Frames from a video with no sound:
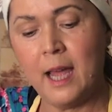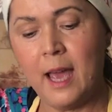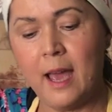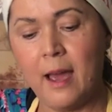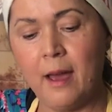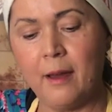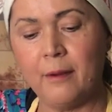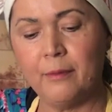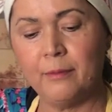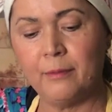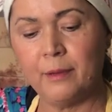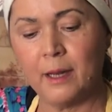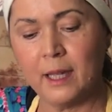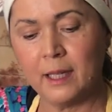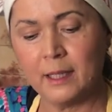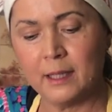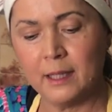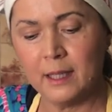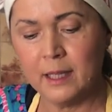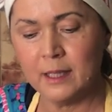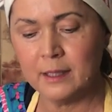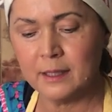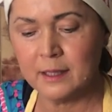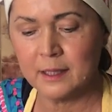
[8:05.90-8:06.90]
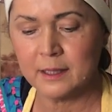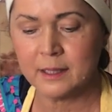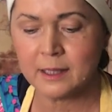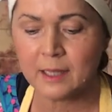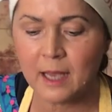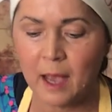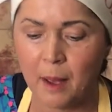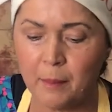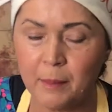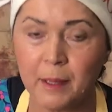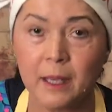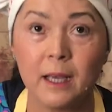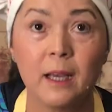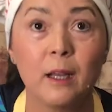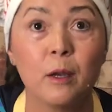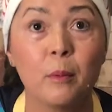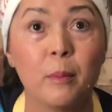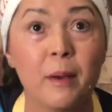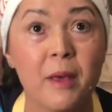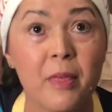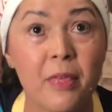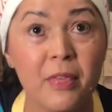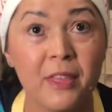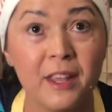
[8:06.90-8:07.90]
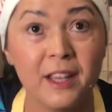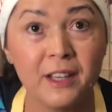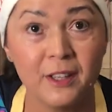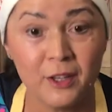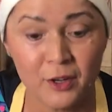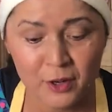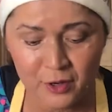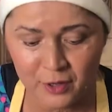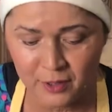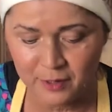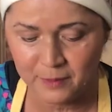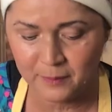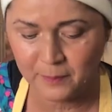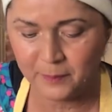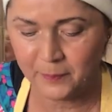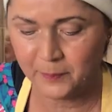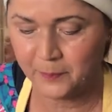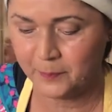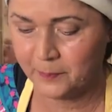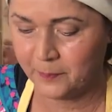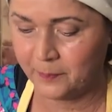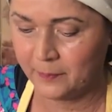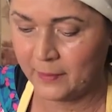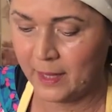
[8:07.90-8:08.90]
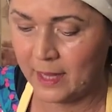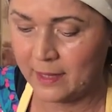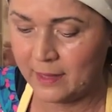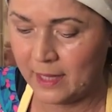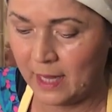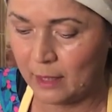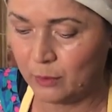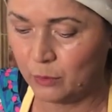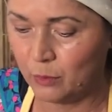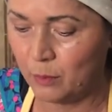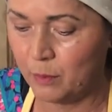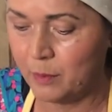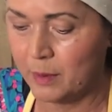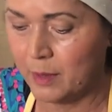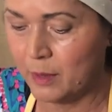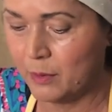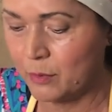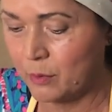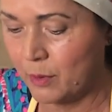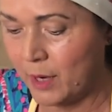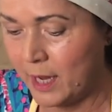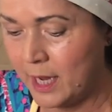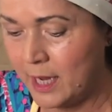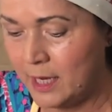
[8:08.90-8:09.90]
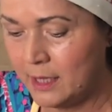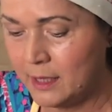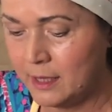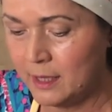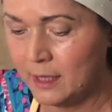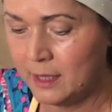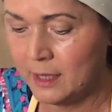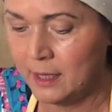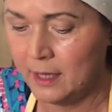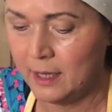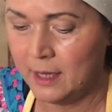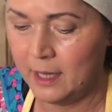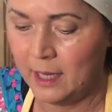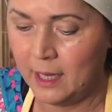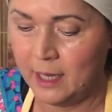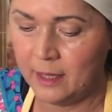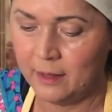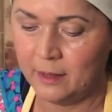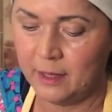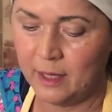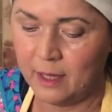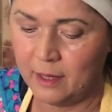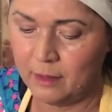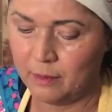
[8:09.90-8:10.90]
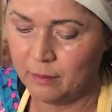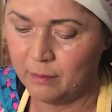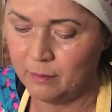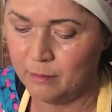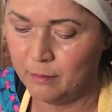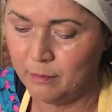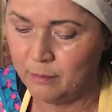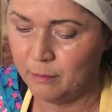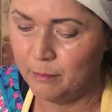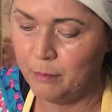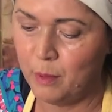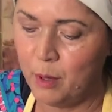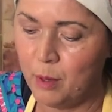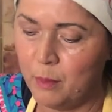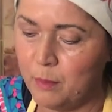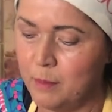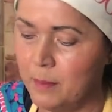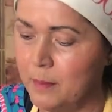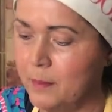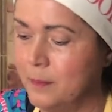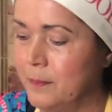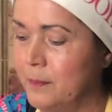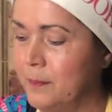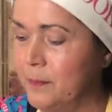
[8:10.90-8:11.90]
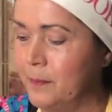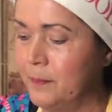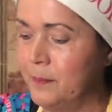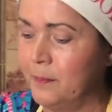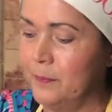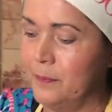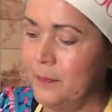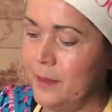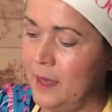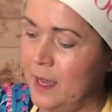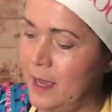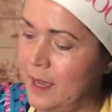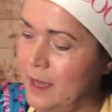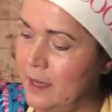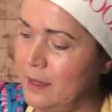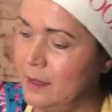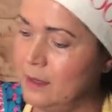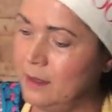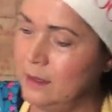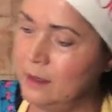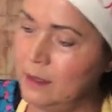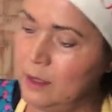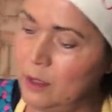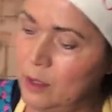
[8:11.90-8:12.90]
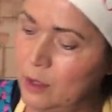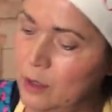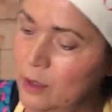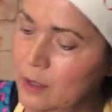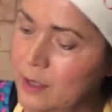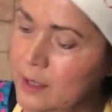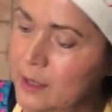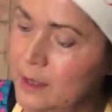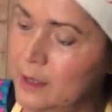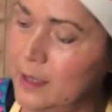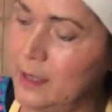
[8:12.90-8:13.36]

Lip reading: half like this, it's coming a little bit thinner, and that would be great. And then, boom, and look at